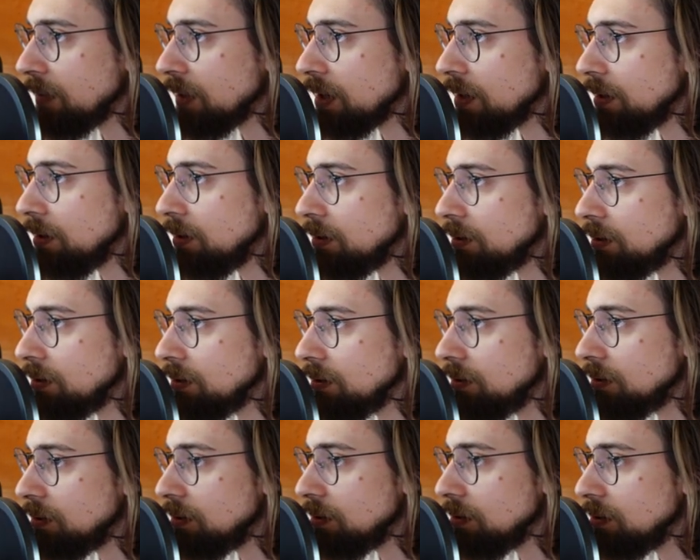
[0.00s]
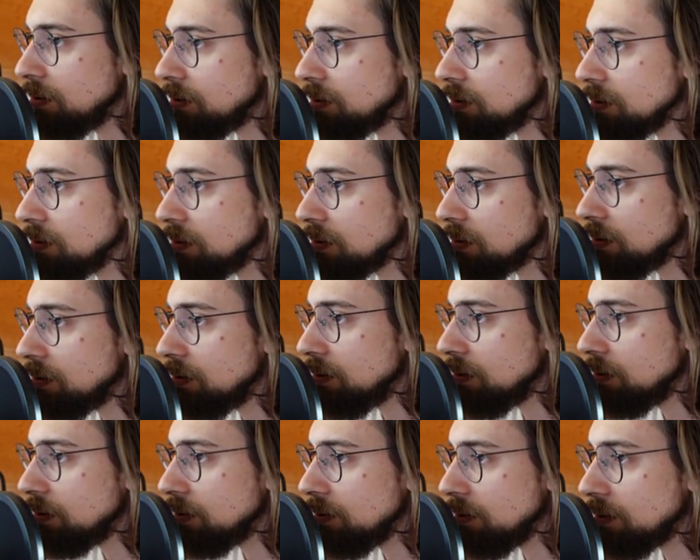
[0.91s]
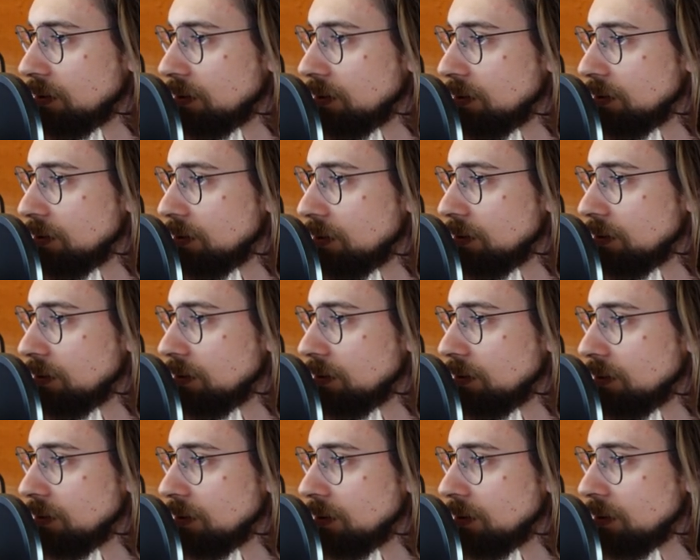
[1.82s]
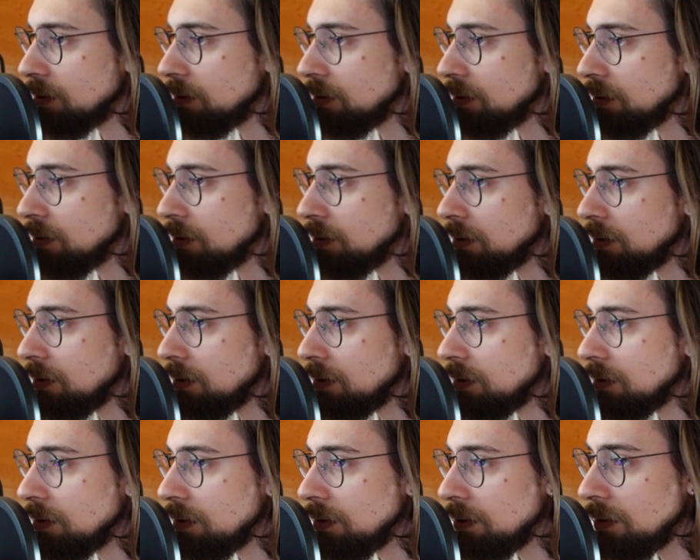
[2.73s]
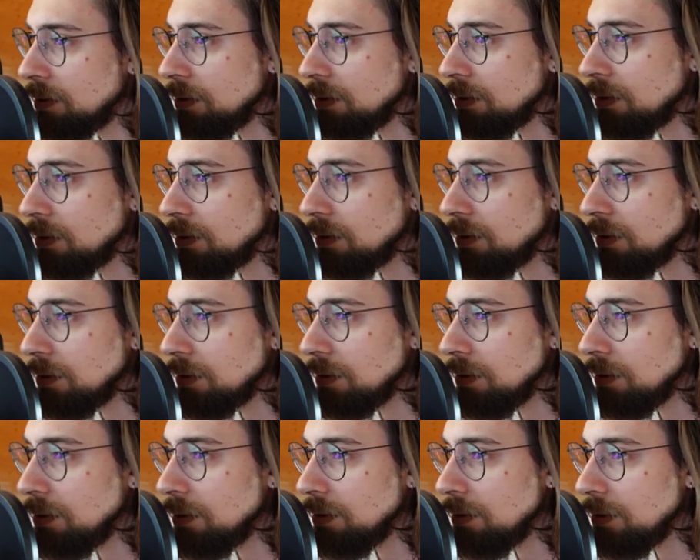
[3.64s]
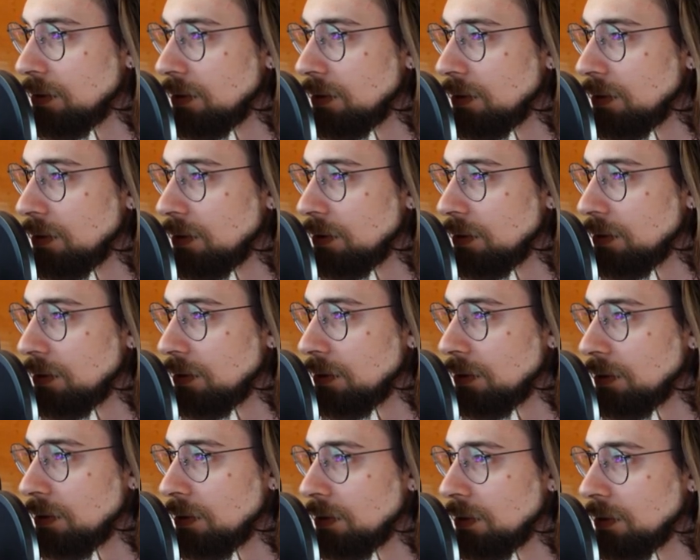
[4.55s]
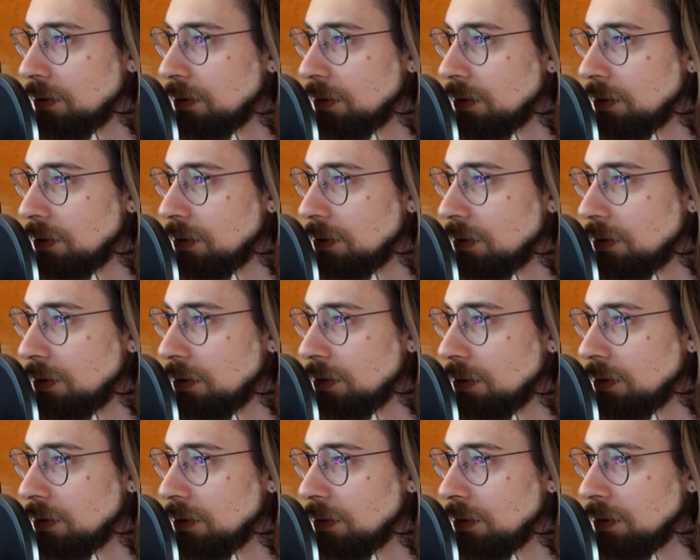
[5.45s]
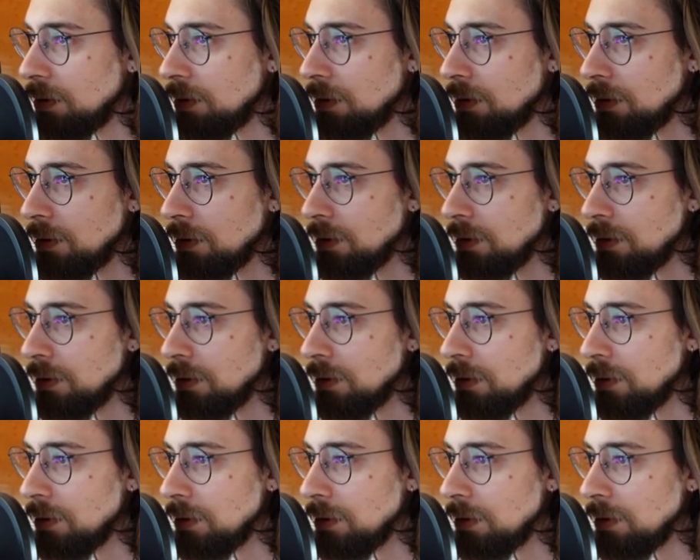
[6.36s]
[no speech]